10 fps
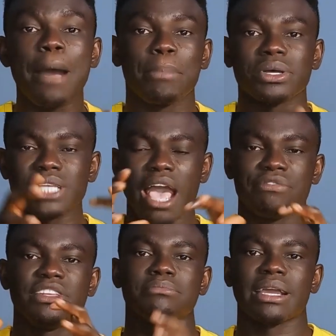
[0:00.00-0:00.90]
about
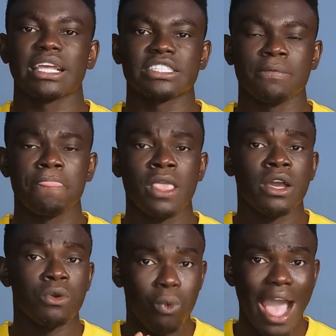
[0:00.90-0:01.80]
affiliate marketing.
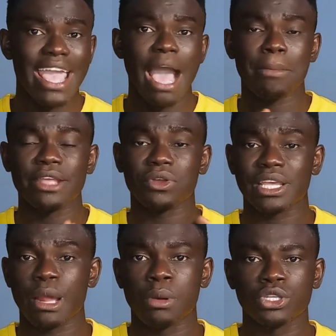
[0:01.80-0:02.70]
Why am I
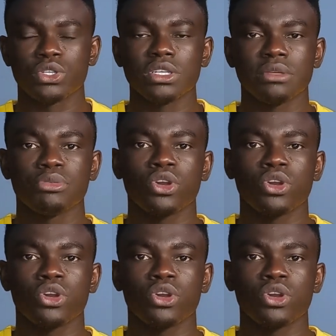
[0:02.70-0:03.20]
talking about training?